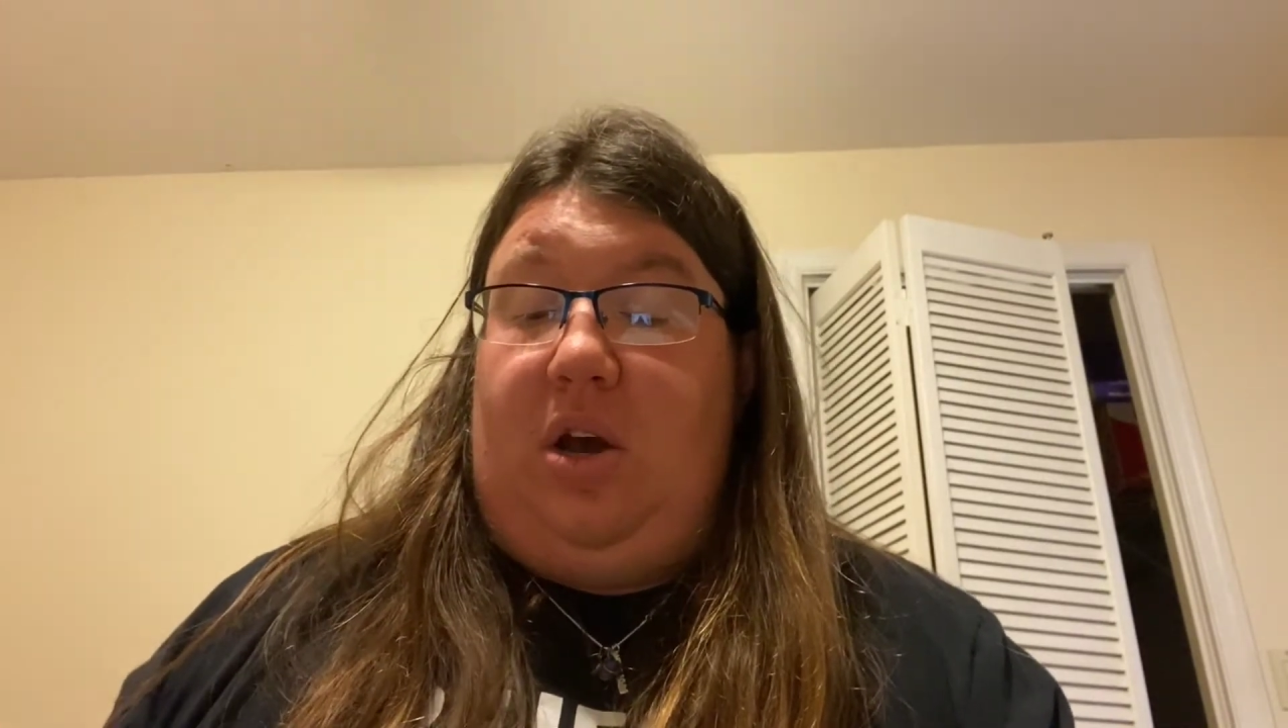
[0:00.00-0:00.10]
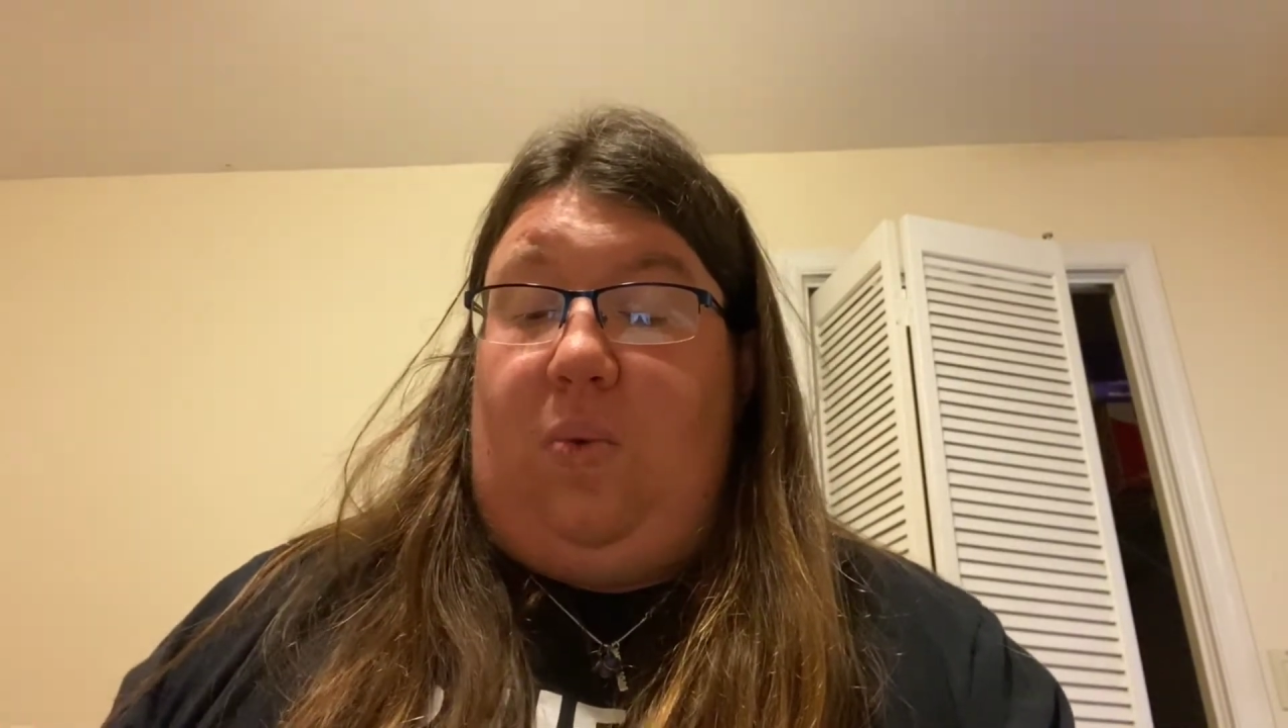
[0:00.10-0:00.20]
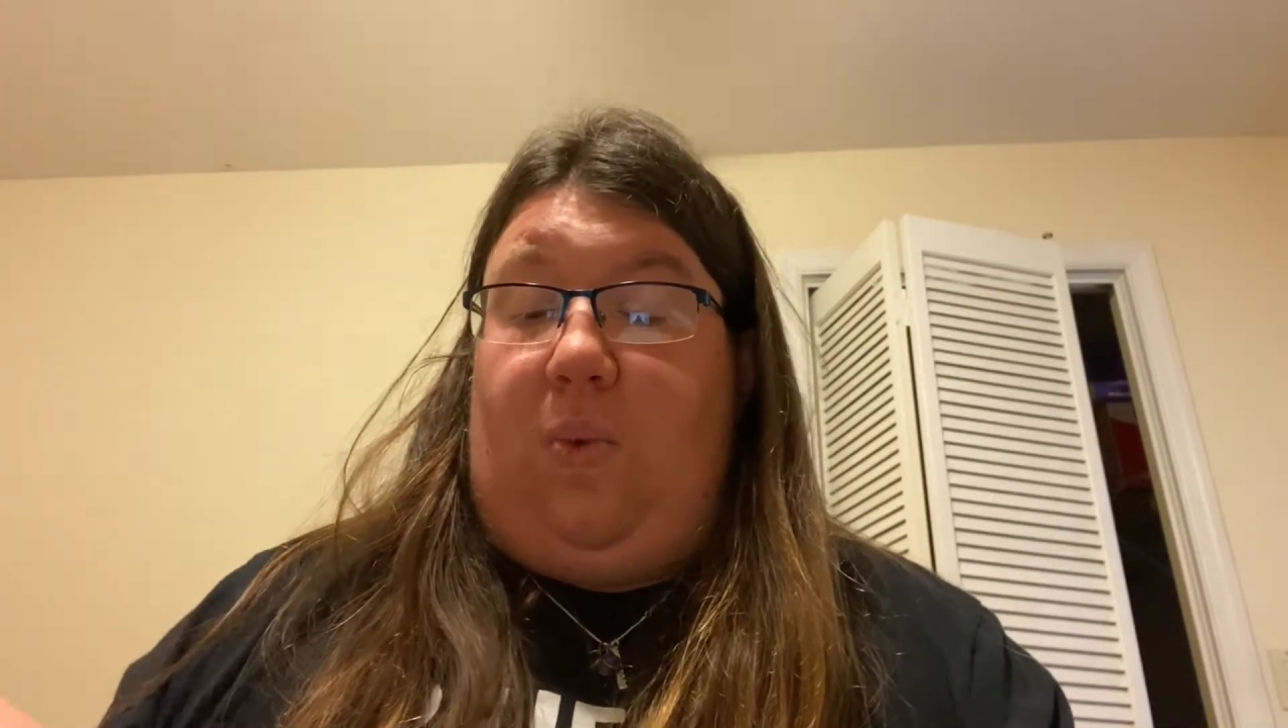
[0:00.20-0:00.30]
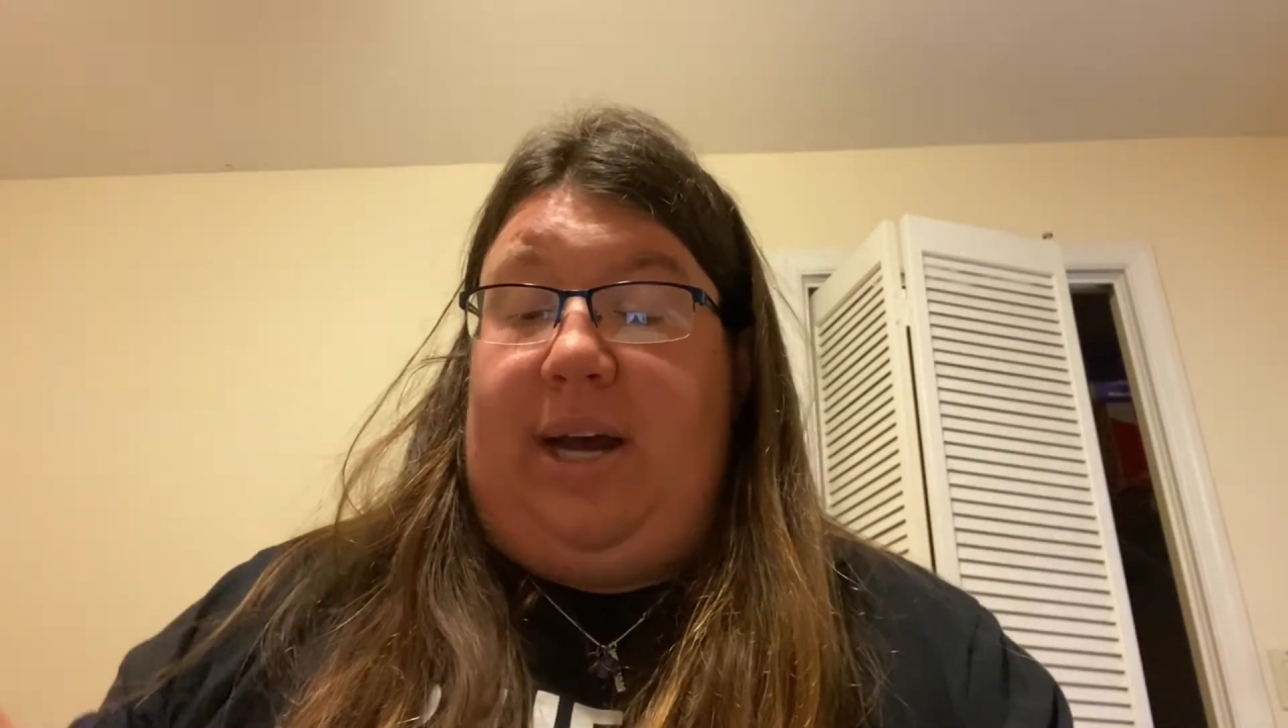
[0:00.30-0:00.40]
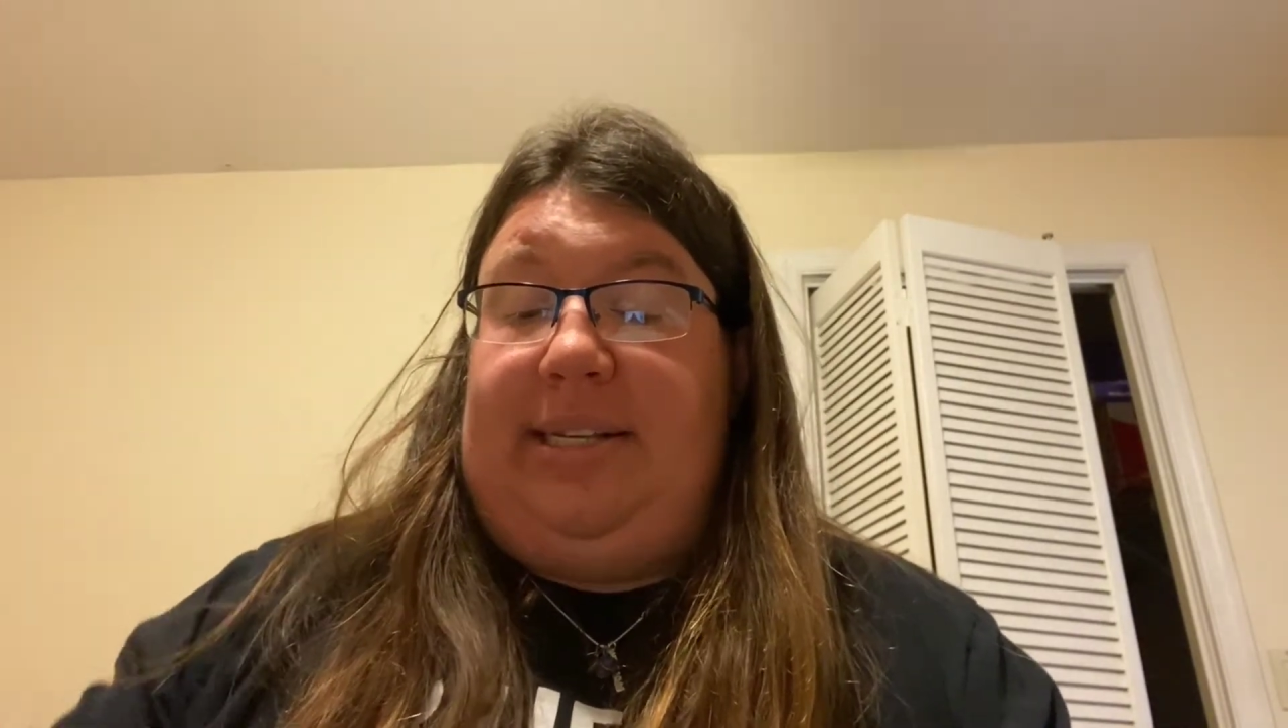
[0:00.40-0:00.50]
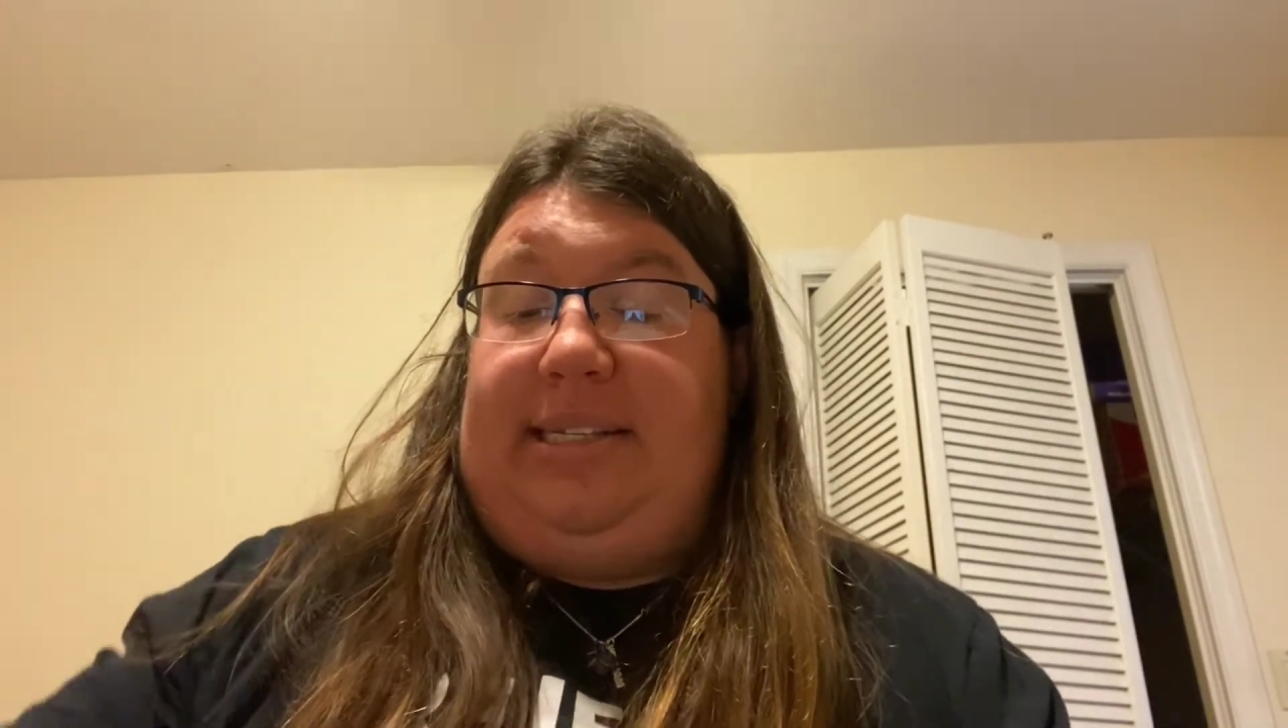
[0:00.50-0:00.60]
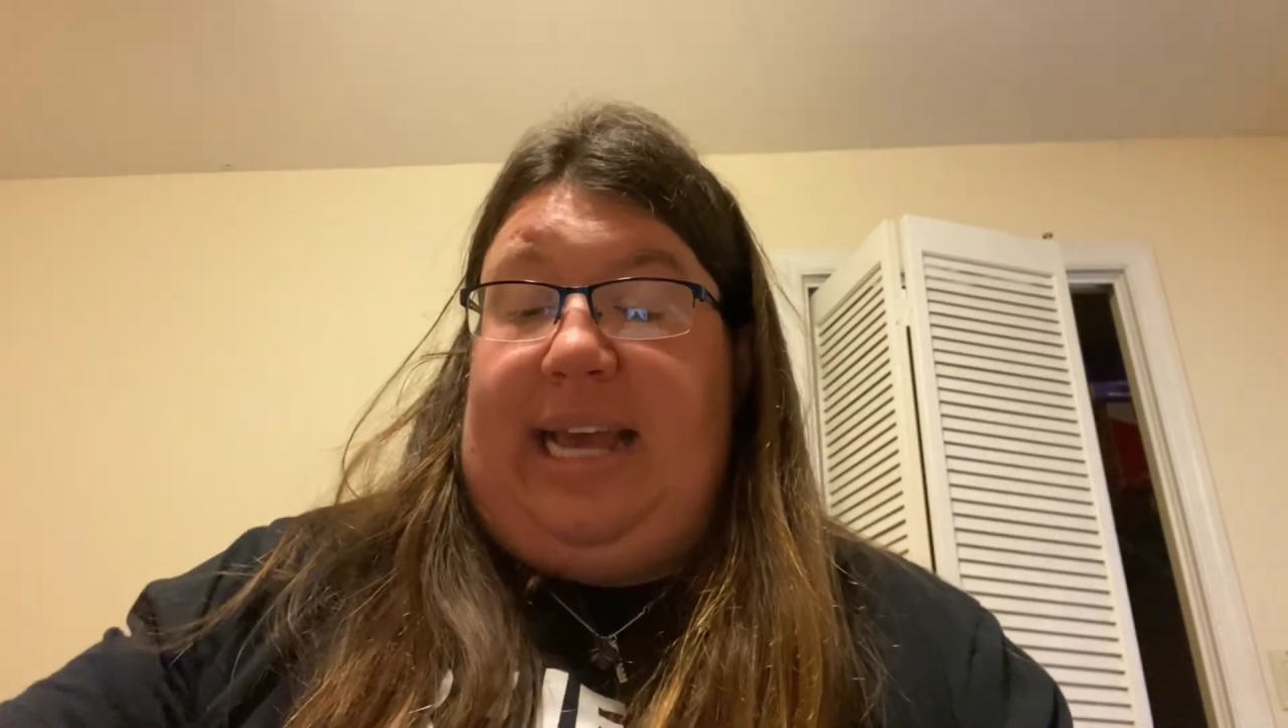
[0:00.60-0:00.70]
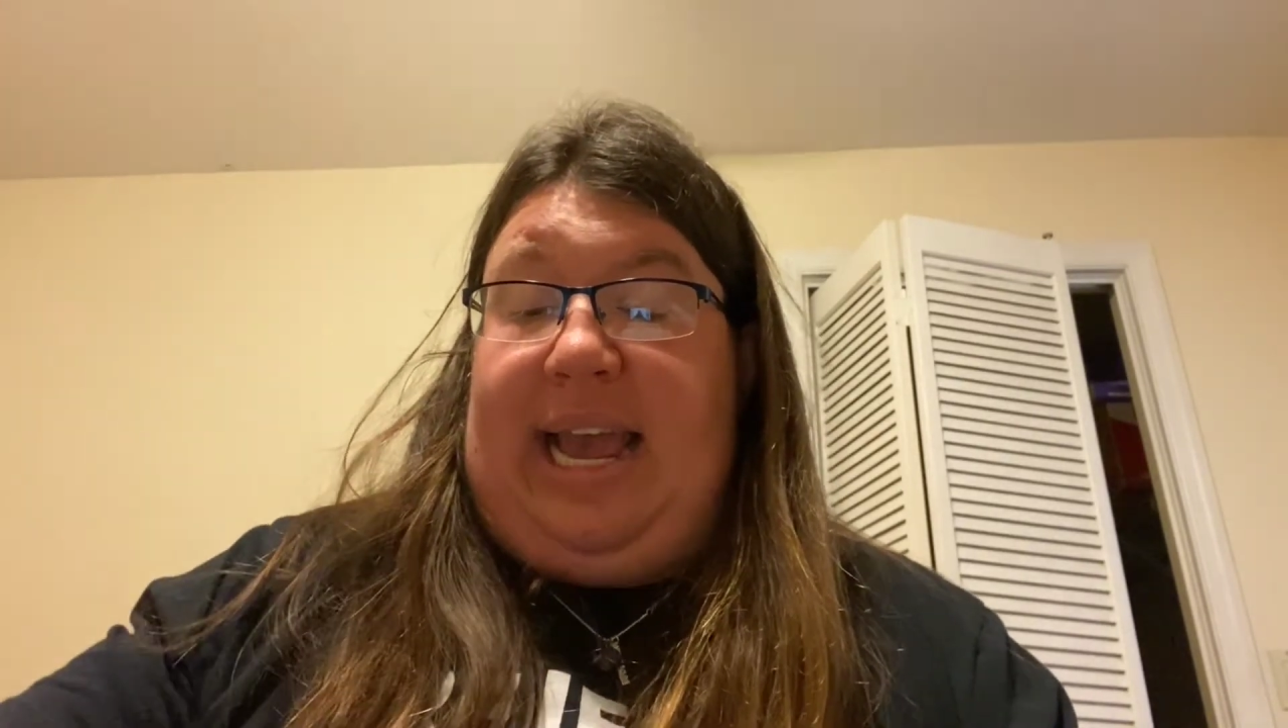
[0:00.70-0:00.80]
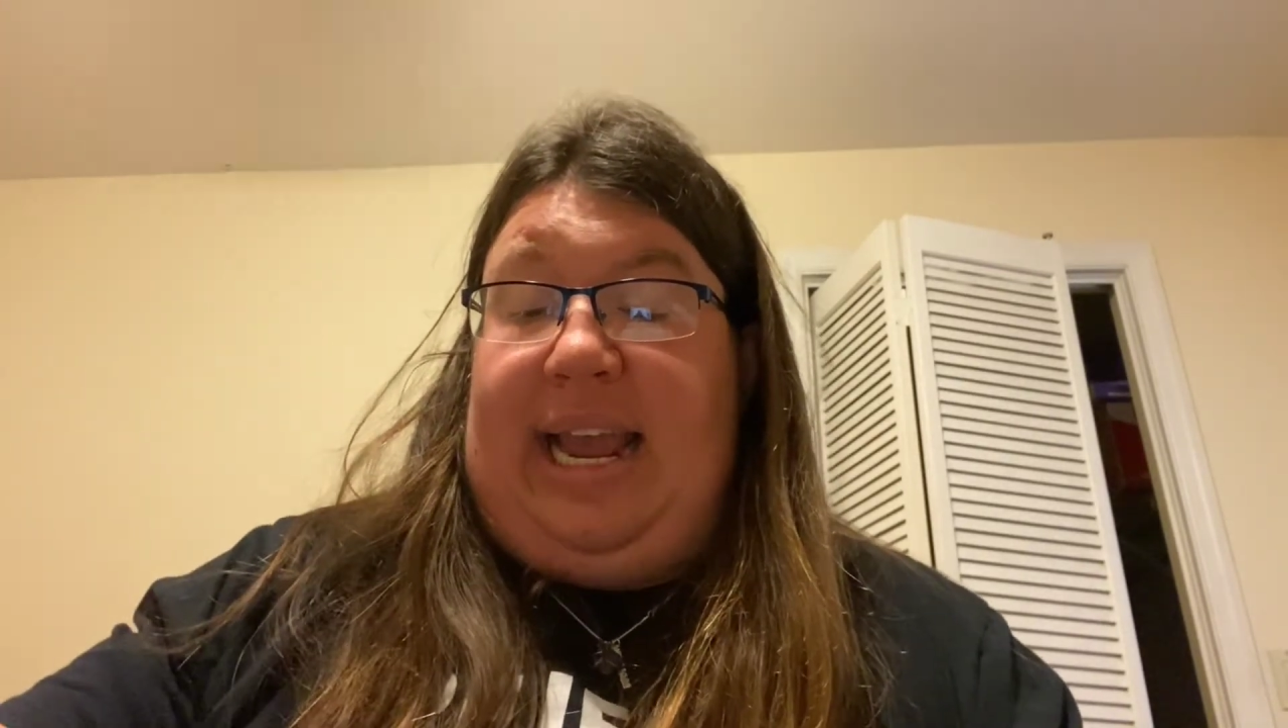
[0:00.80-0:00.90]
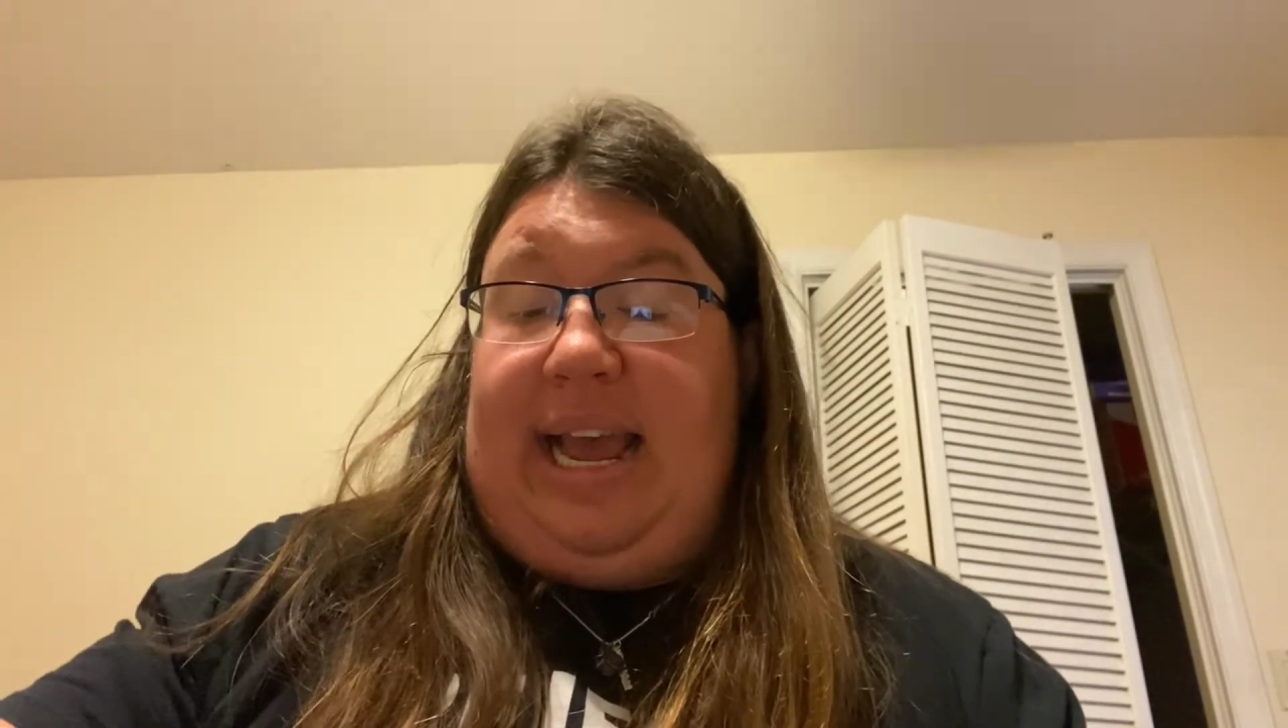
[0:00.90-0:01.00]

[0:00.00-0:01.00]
One day,